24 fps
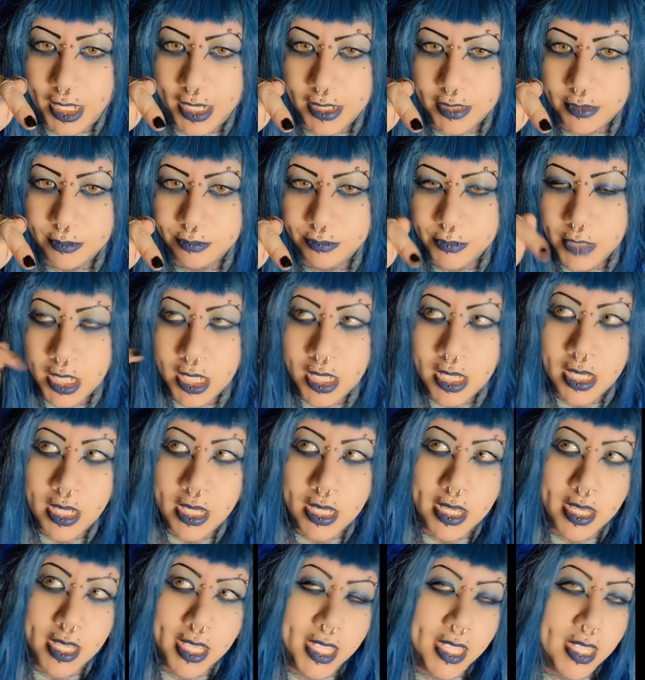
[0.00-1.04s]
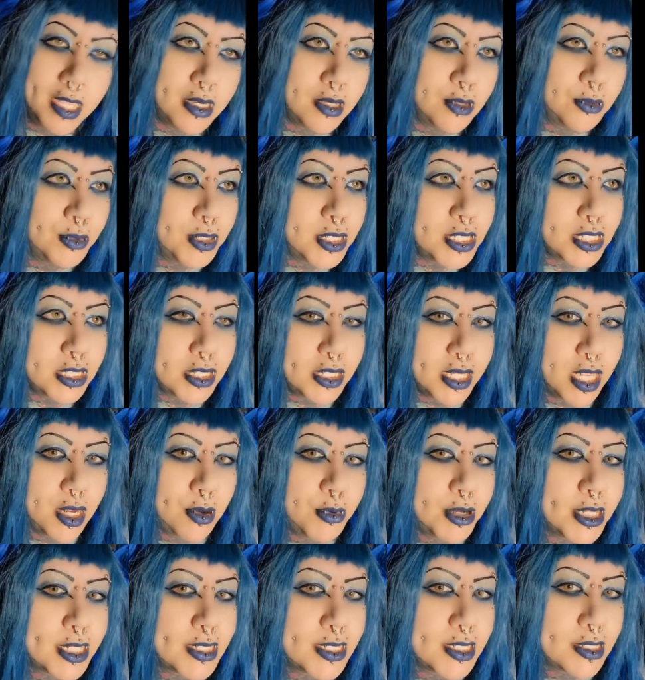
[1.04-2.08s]
that. And originally
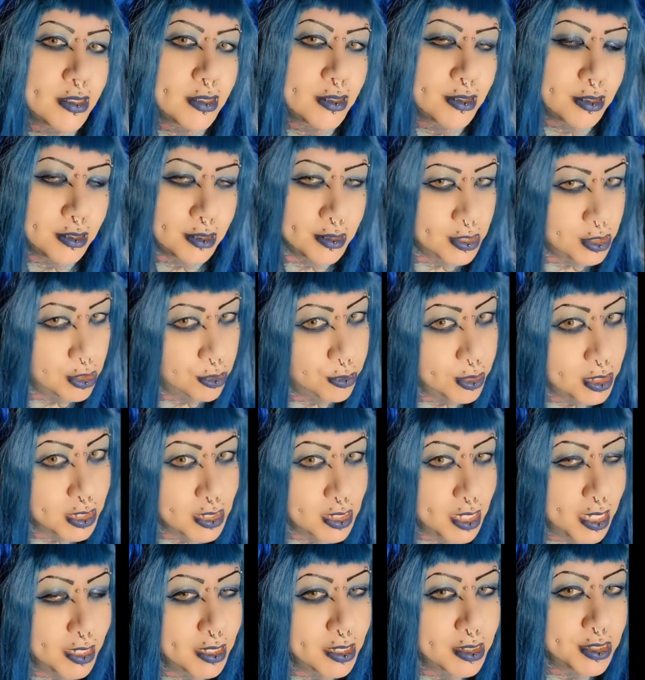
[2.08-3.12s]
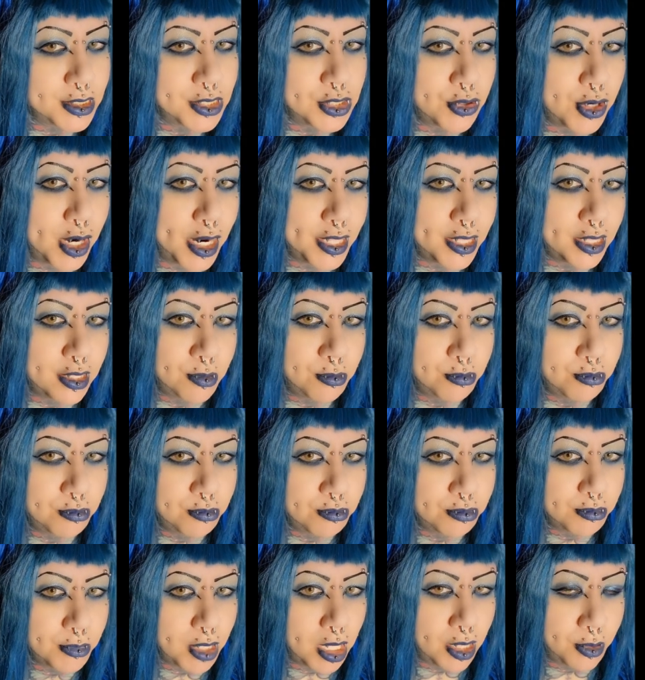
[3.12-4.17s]
I wasn't too excited to try
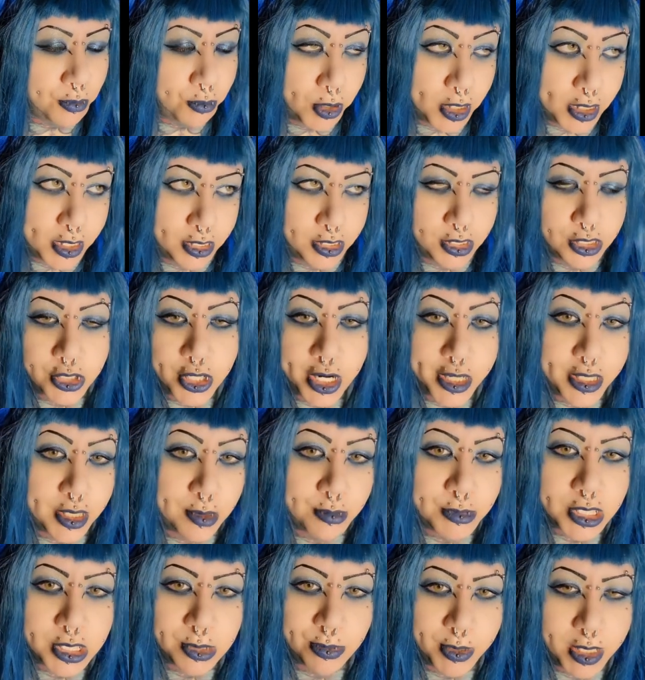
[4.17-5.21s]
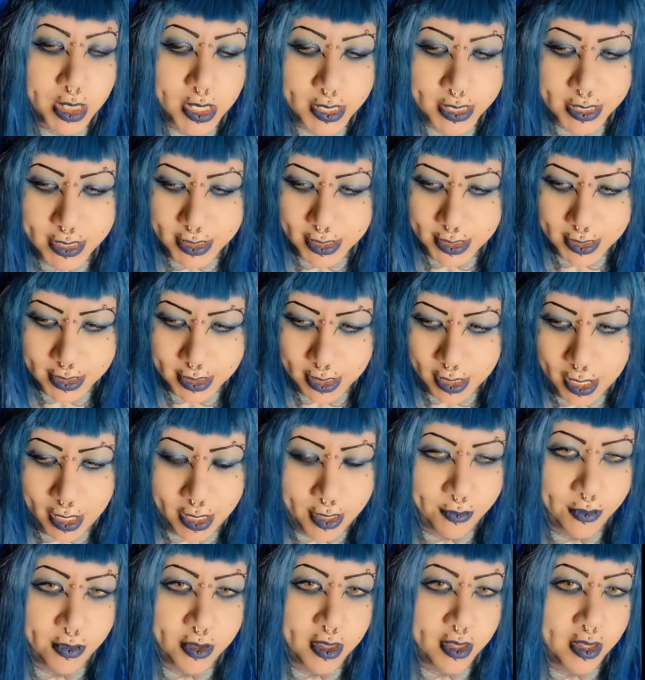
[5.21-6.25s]
them. I wanted to try them just because
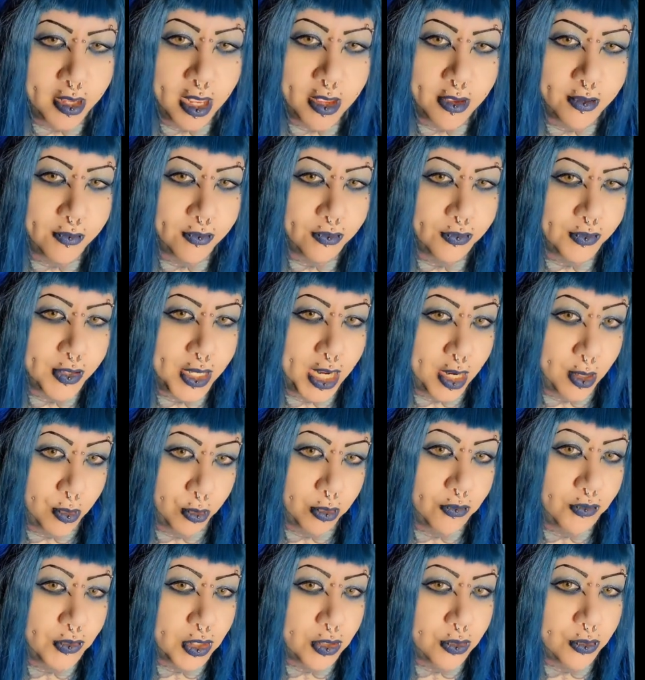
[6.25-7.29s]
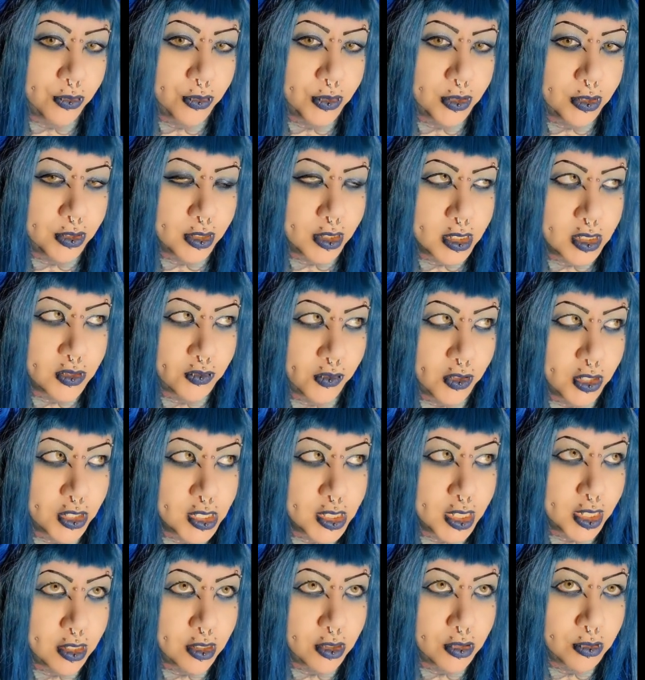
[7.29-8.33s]
I, I've now reviewed, as
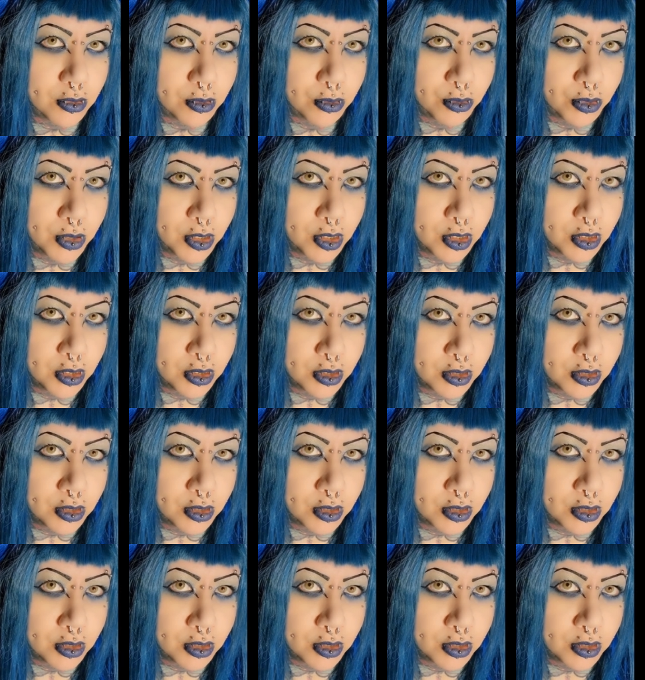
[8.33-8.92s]
far as I know,